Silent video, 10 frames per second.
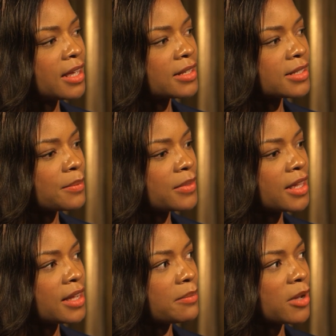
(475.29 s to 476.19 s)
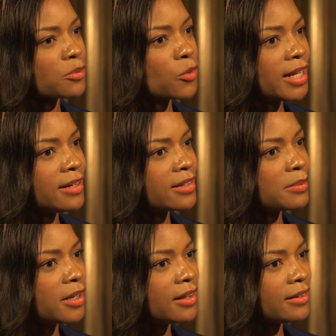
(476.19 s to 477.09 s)
something much more
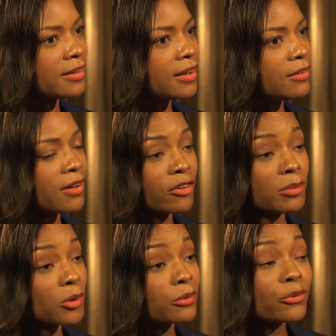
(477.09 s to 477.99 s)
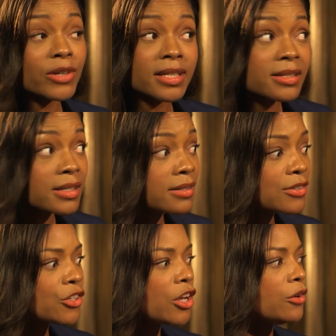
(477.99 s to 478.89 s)
intimate and vulnerable for
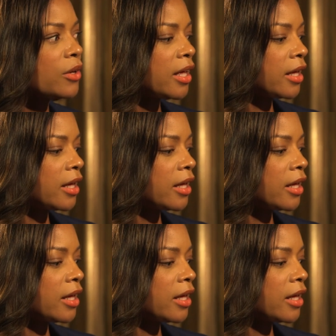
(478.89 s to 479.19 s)
instance you know